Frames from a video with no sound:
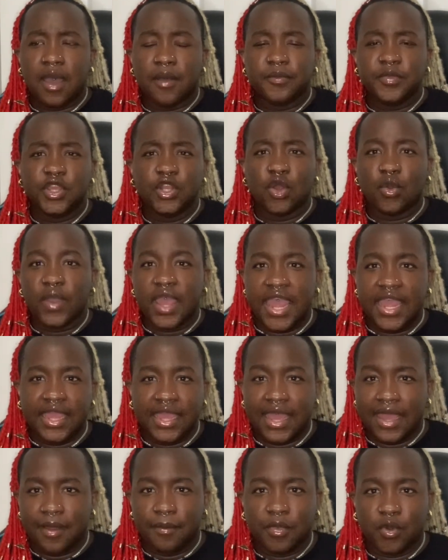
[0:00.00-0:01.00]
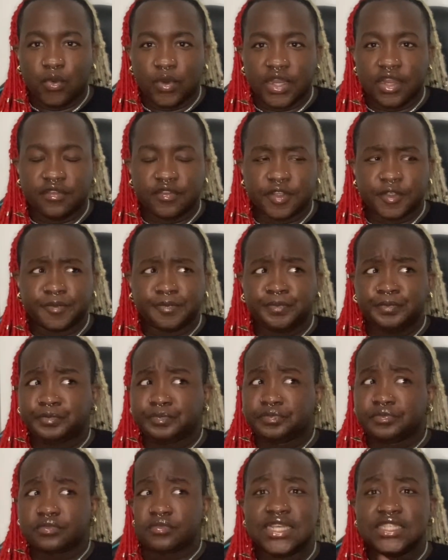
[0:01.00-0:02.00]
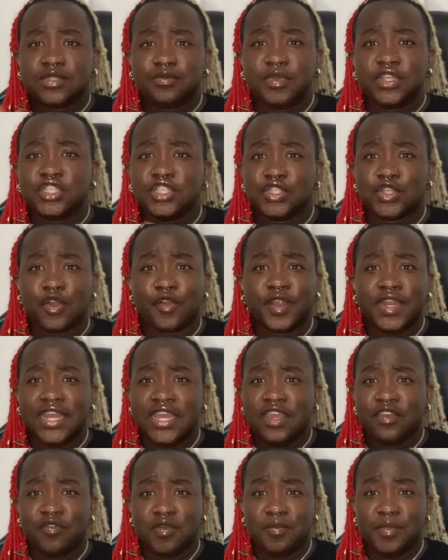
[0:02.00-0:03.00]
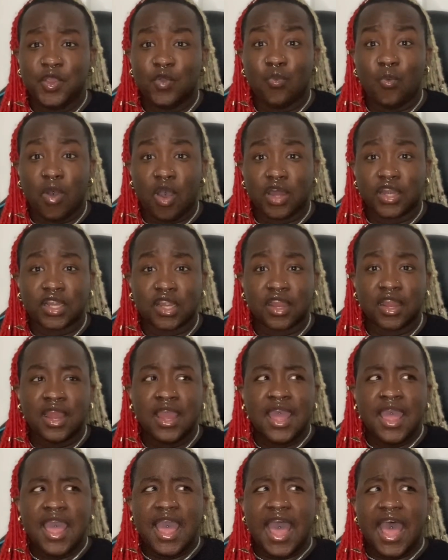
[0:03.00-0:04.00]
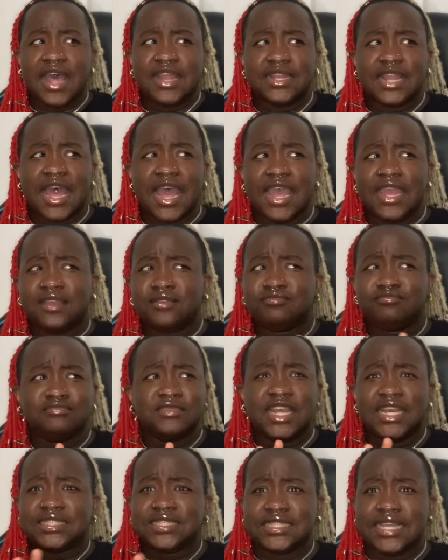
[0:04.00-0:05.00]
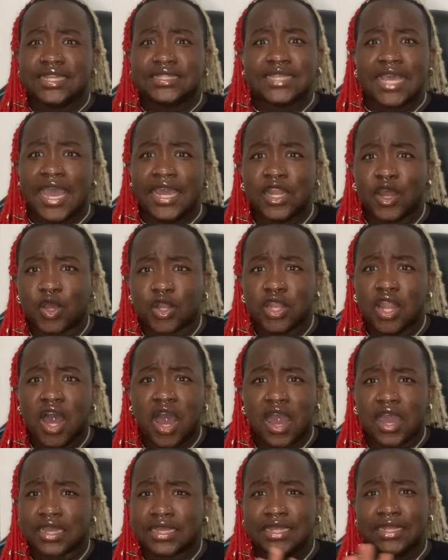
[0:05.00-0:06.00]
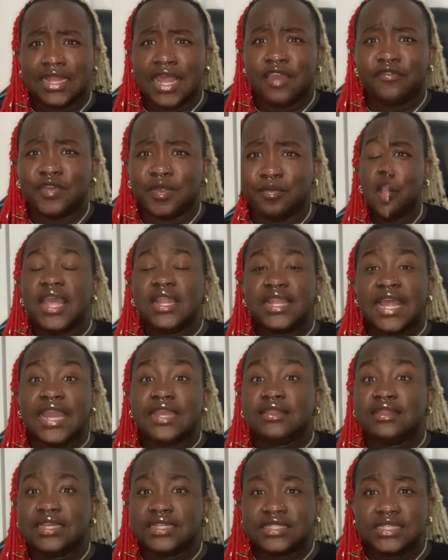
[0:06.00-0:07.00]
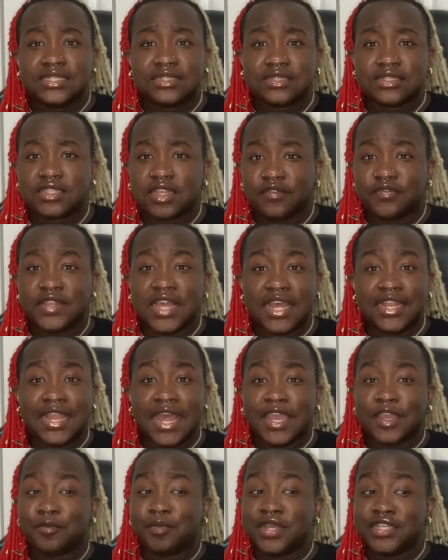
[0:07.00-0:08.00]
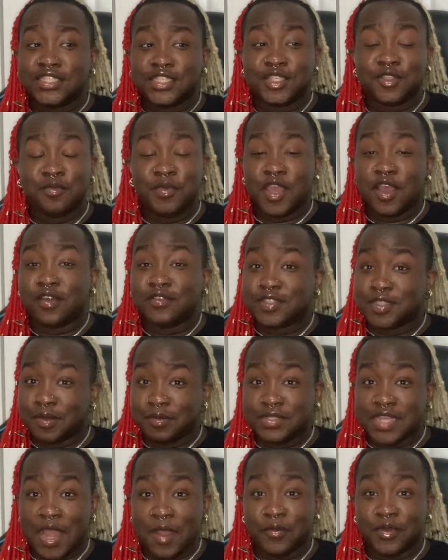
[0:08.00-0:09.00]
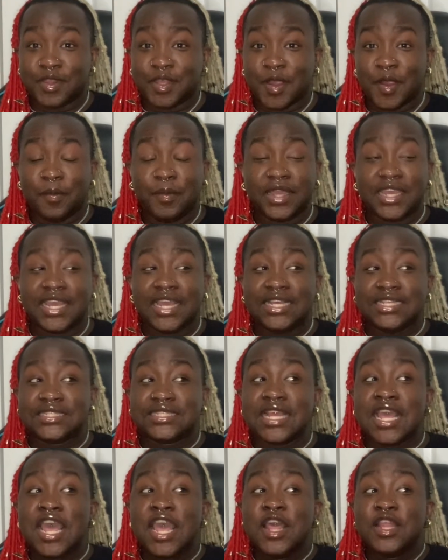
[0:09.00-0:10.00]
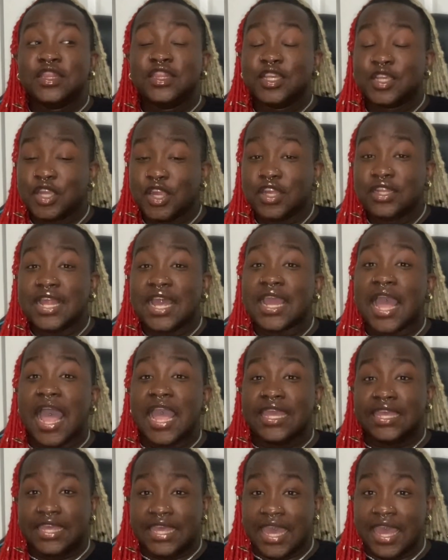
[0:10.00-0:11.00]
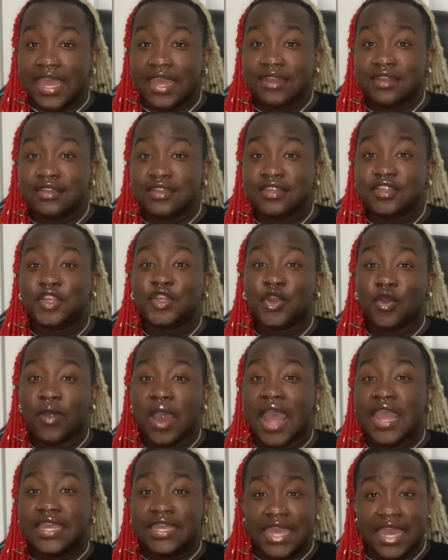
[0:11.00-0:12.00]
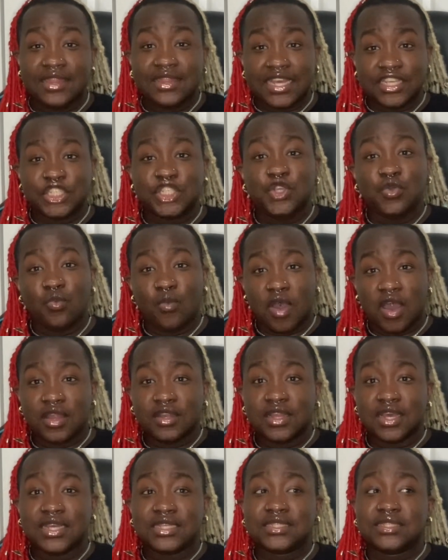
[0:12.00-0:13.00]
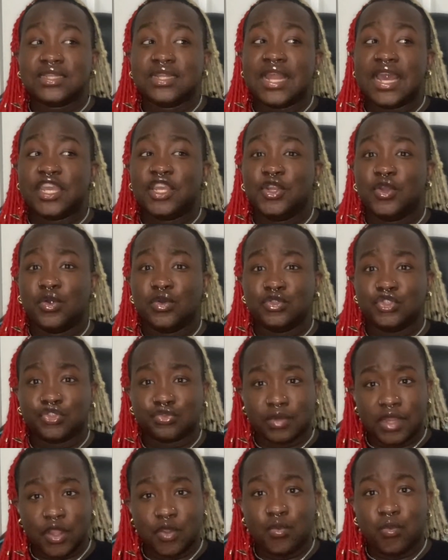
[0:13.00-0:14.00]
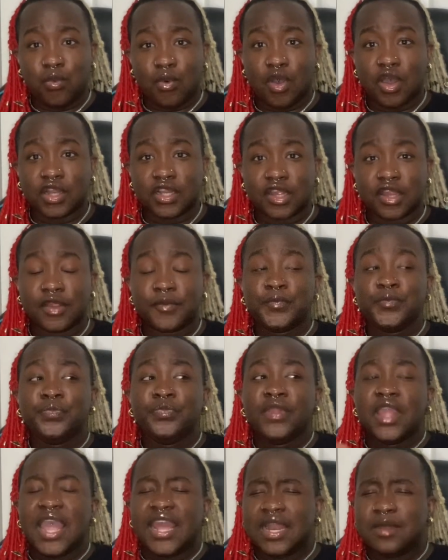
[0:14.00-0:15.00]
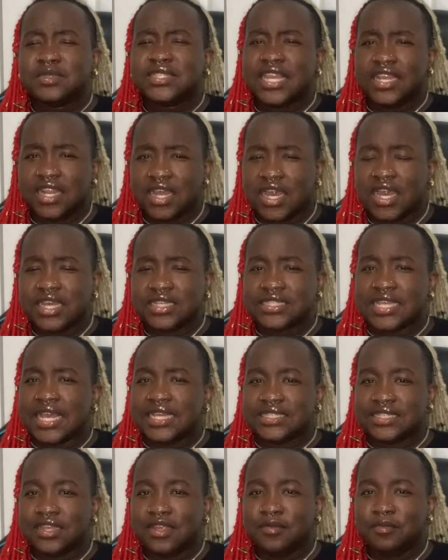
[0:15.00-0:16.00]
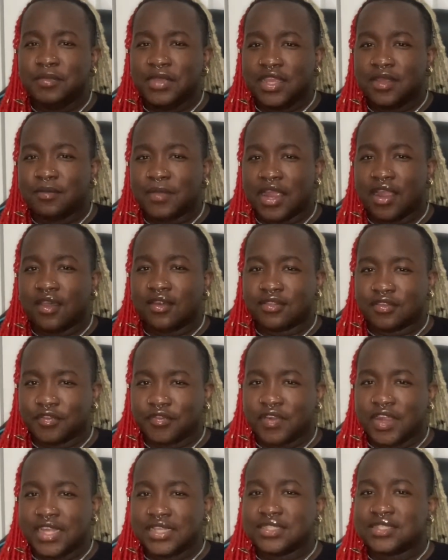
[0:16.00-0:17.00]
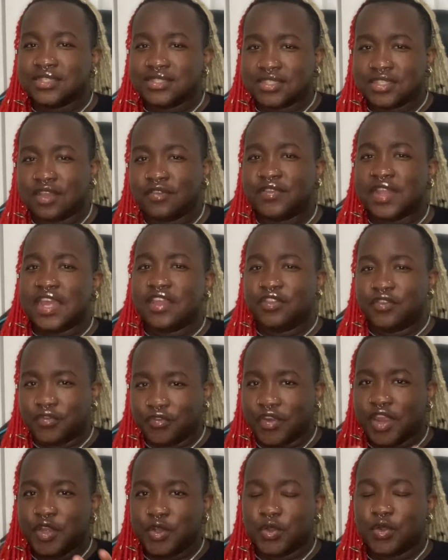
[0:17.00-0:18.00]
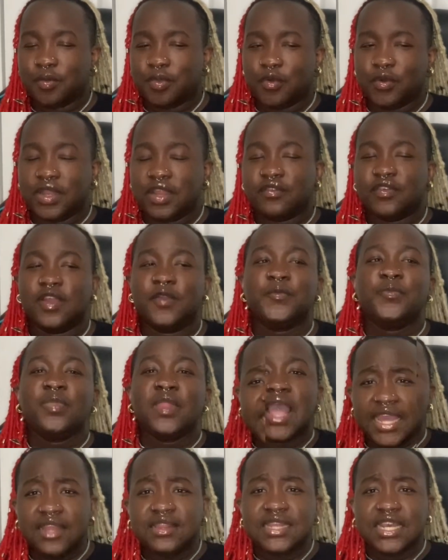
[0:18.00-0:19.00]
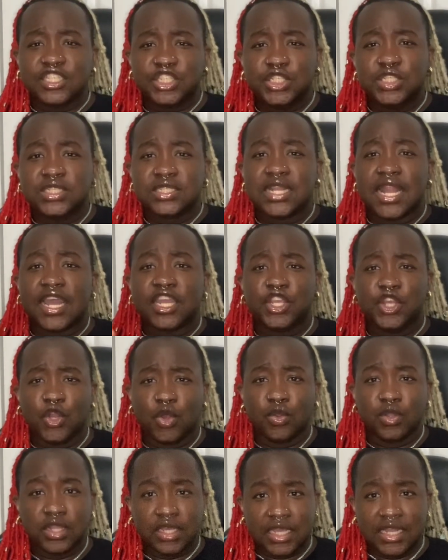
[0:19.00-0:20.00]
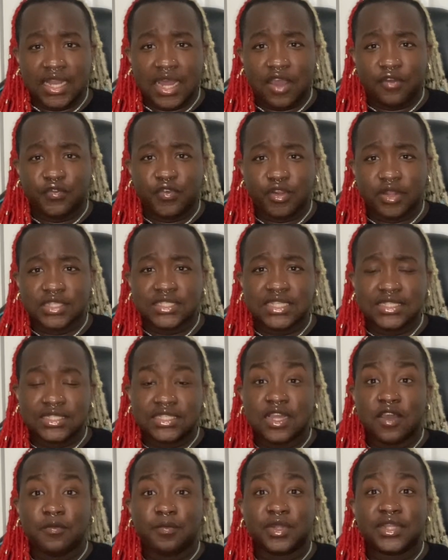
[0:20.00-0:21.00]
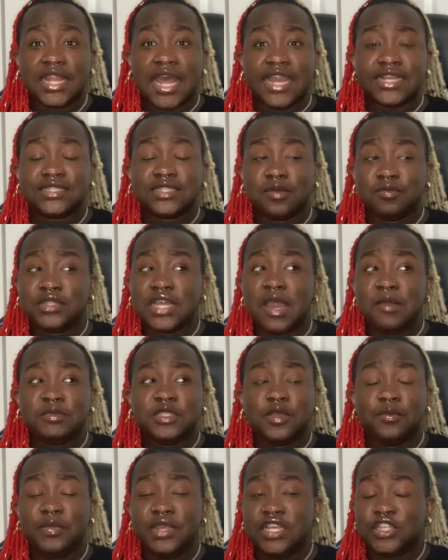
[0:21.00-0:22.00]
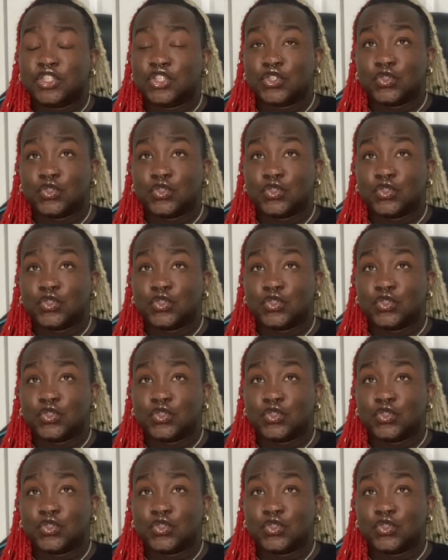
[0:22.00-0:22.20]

you know, a.m. or whatever. This bitch is already giving me water at, like, let's say 10 o'clock, 11. And, like, this is the stuff that, like, pisses me off sometimes with her, because the girl, like, I get, you know, I get that she want us to, like, you know, drink water. And I'm saying us as in me and my other friends and stuff, like the friend group or whatever. I get that she's, like, you know, looking out for us and stuff. But, like, sometimes it'd be